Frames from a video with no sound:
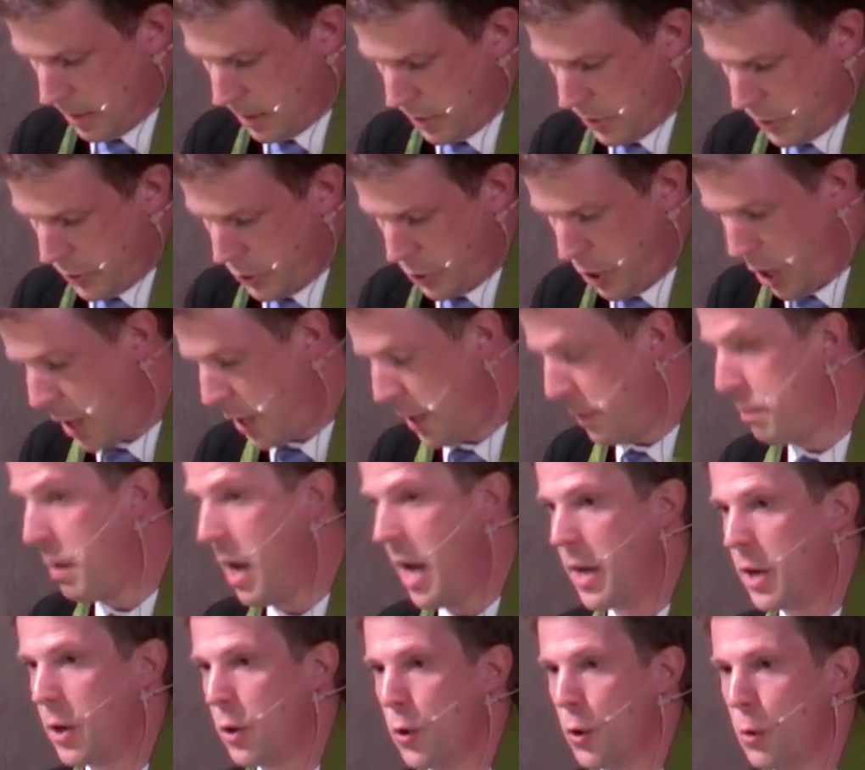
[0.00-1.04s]
Started
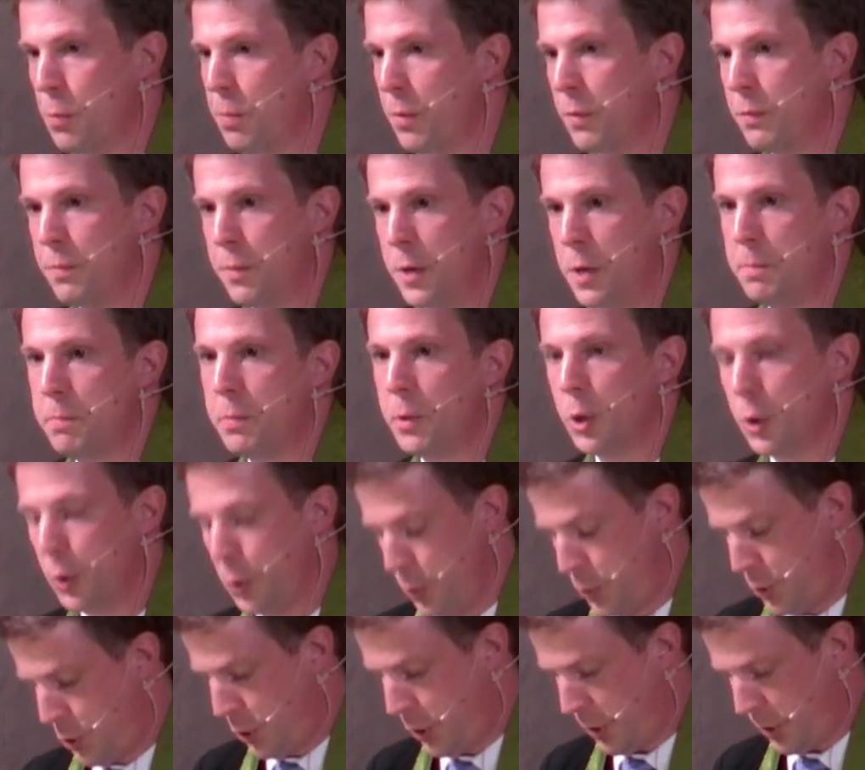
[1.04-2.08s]
by a group of people
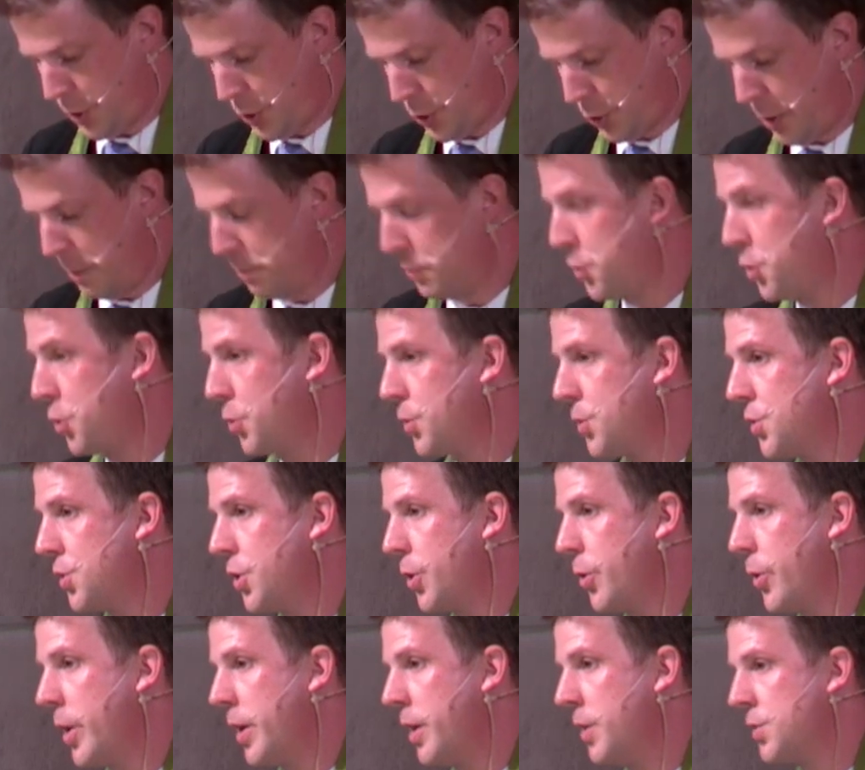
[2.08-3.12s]
who took Scripture
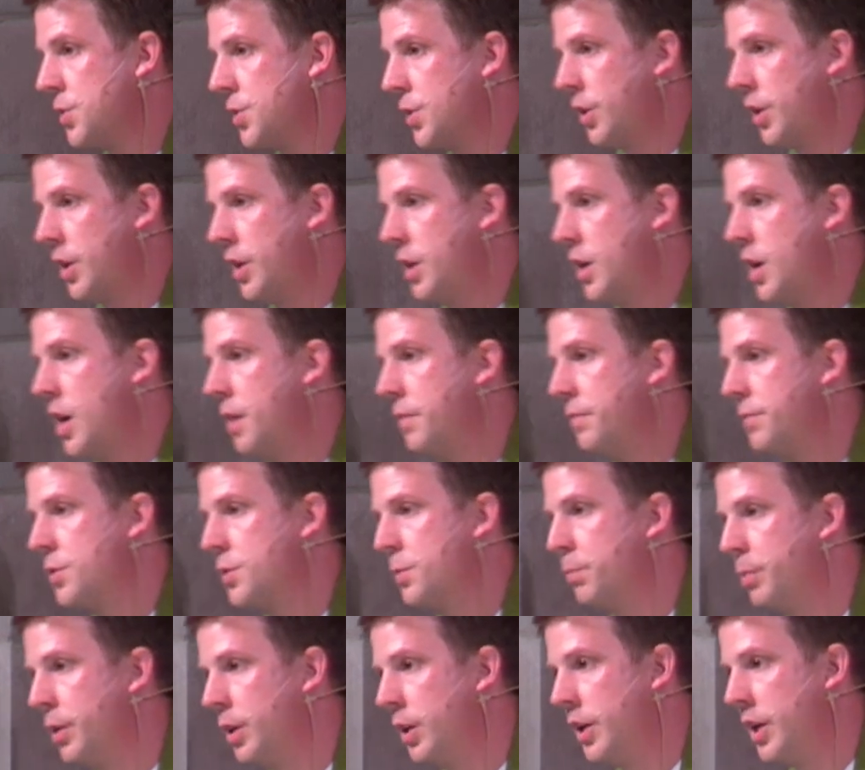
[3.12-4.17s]
seriously enough
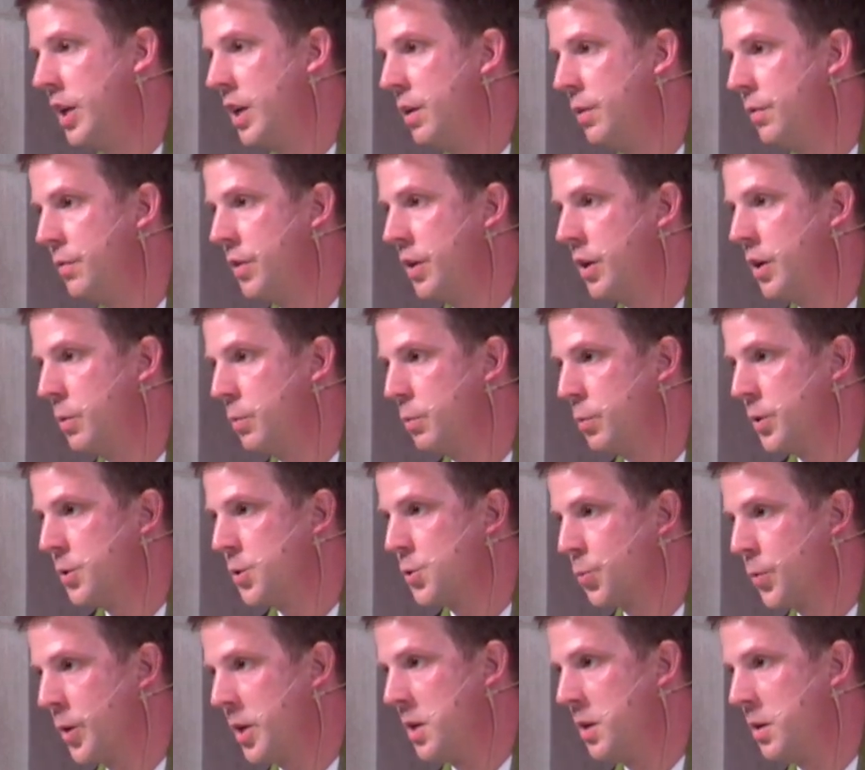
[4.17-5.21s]
to believe that it
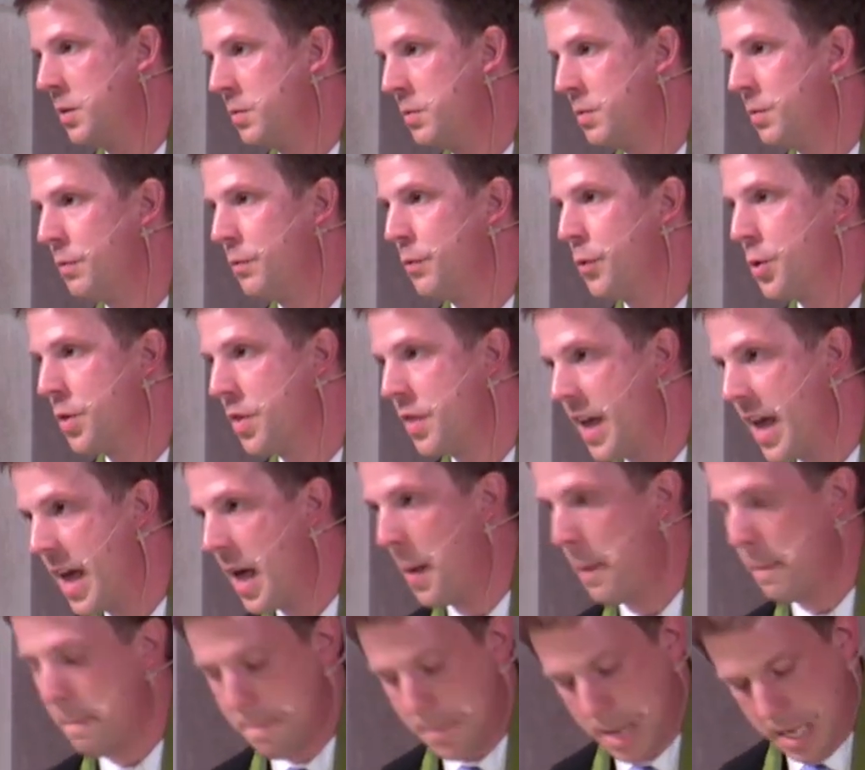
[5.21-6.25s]
was written for
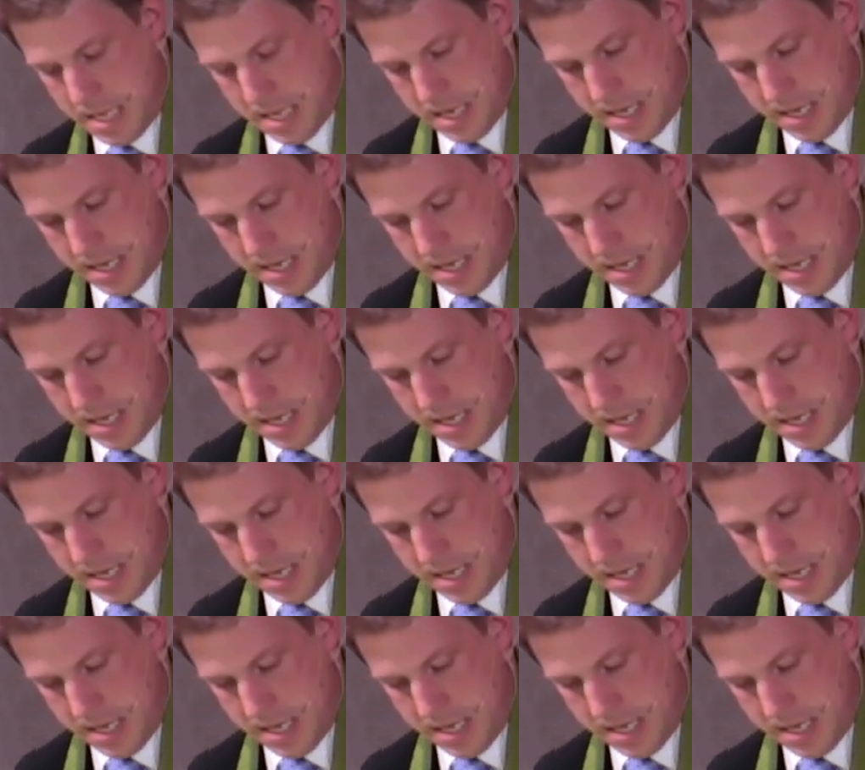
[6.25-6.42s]
them.